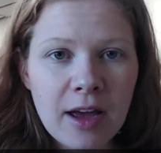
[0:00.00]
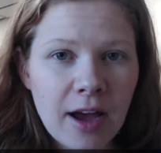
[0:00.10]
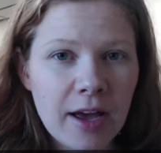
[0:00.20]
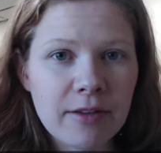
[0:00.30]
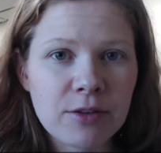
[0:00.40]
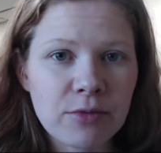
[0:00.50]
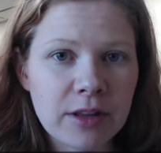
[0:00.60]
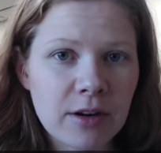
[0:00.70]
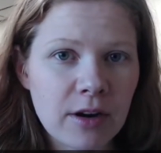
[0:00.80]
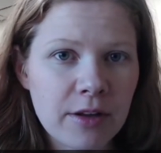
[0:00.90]
I haven't
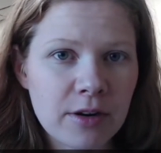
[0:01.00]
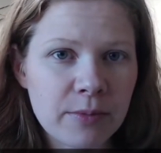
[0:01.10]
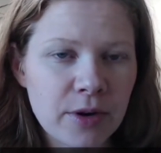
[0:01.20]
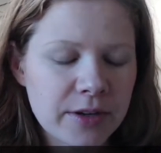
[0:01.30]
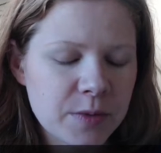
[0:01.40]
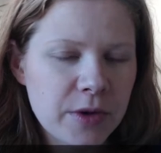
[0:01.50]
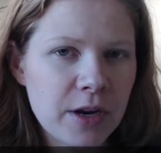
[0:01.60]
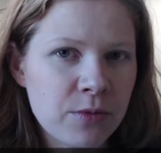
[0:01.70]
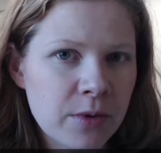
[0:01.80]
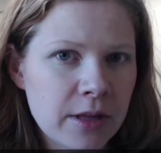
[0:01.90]
read their other books, but I
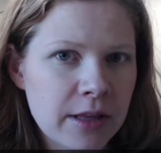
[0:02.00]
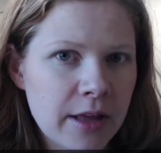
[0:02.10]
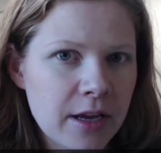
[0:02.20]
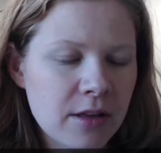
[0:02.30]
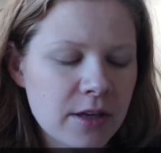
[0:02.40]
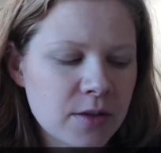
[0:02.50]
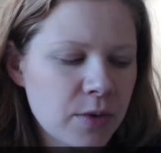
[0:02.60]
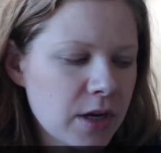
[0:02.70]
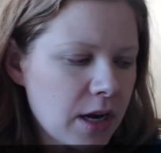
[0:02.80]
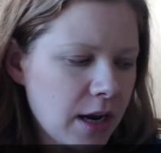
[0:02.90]
really like this
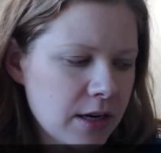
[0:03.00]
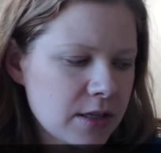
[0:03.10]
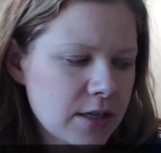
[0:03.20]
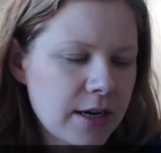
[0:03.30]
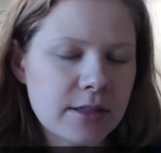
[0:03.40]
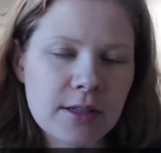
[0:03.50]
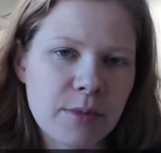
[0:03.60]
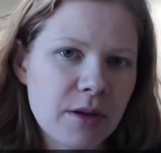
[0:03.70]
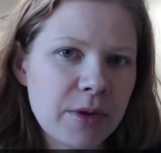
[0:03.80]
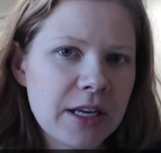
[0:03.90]
one and, and some
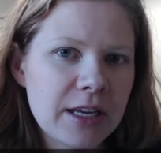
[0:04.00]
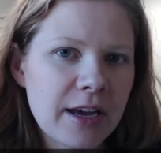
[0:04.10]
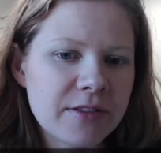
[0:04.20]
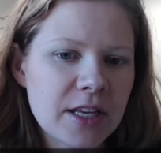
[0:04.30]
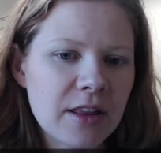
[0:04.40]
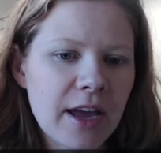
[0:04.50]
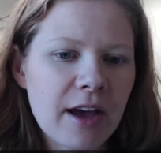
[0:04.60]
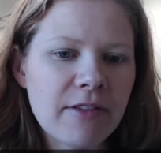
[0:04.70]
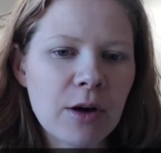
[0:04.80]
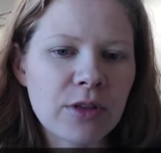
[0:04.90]
of the PDFs that they
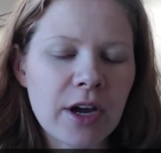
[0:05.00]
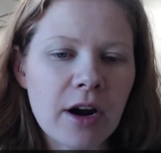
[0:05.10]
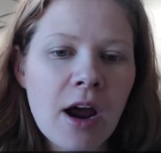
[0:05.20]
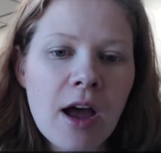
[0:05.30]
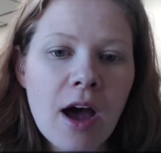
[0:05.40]
have out there